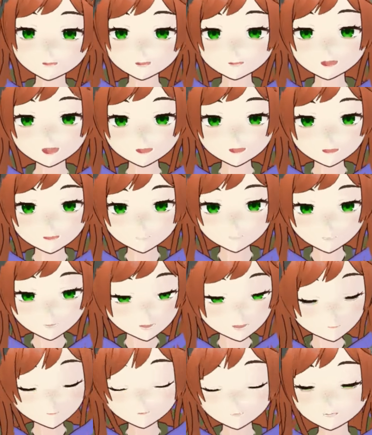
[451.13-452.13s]
there's no
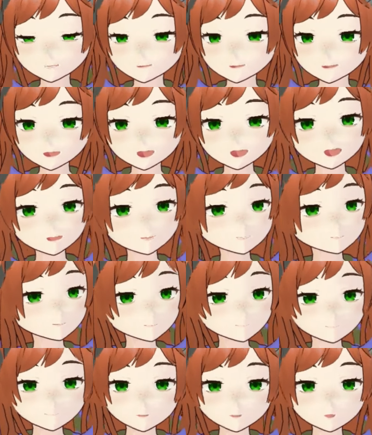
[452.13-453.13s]
penalties for this.
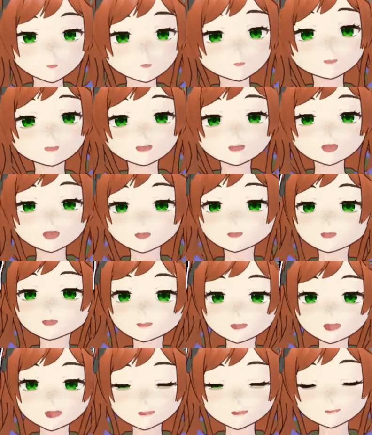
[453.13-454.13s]
Discord
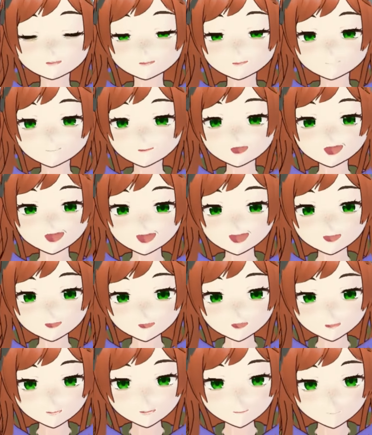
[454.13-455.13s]
hasn't is not
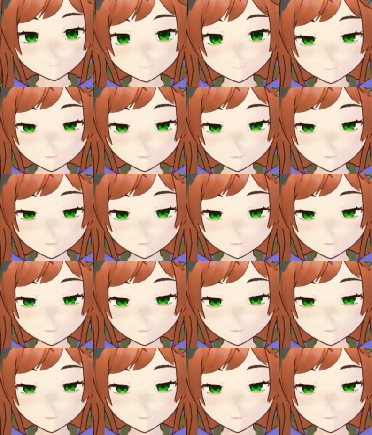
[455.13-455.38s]
acting,